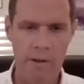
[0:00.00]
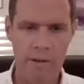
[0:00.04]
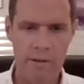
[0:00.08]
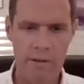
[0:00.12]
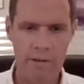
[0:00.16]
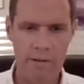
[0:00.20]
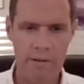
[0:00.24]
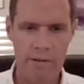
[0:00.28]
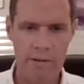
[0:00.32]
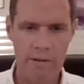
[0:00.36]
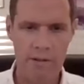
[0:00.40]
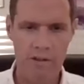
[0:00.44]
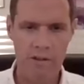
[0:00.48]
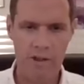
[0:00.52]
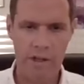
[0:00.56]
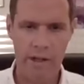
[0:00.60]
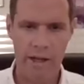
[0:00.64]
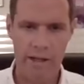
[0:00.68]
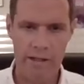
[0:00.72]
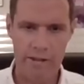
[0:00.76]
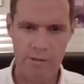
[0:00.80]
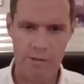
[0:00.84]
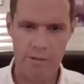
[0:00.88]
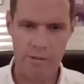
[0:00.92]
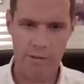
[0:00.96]
and
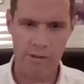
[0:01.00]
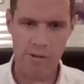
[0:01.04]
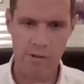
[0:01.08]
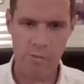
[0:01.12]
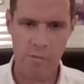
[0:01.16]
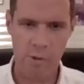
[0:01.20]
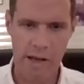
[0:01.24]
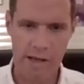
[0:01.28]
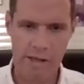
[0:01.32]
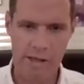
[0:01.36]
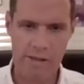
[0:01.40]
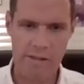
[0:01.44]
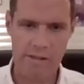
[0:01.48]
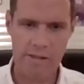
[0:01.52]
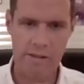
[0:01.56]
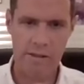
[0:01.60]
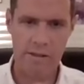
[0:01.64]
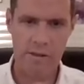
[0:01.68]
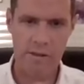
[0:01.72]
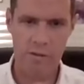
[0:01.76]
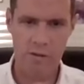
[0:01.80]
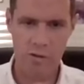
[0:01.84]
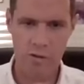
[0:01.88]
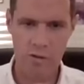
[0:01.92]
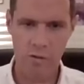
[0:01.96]
allowing the child to
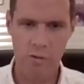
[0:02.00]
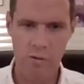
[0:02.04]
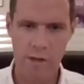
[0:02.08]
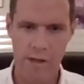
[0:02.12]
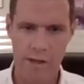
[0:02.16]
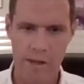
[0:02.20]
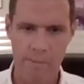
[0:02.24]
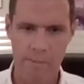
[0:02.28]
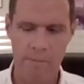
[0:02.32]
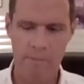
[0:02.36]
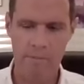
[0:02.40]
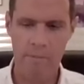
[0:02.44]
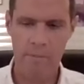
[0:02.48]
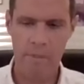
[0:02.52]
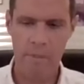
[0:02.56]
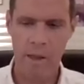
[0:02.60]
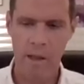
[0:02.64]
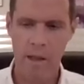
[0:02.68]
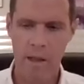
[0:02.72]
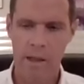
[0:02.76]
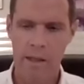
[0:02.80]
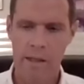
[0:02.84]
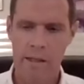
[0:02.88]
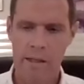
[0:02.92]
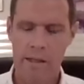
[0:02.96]
express through
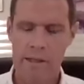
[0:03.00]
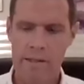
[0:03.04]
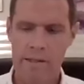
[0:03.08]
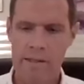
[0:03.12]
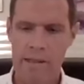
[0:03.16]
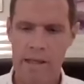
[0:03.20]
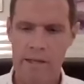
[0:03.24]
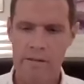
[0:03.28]
him